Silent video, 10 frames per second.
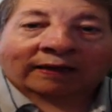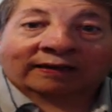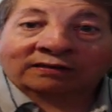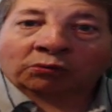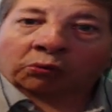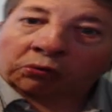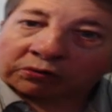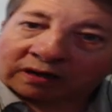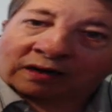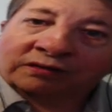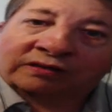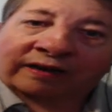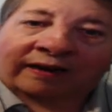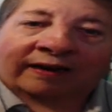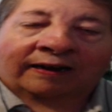get to work on
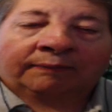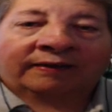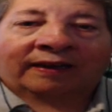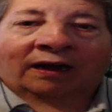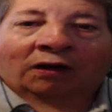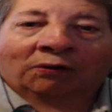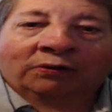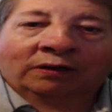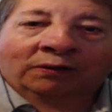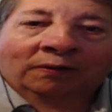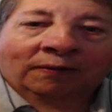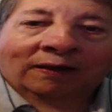time and how to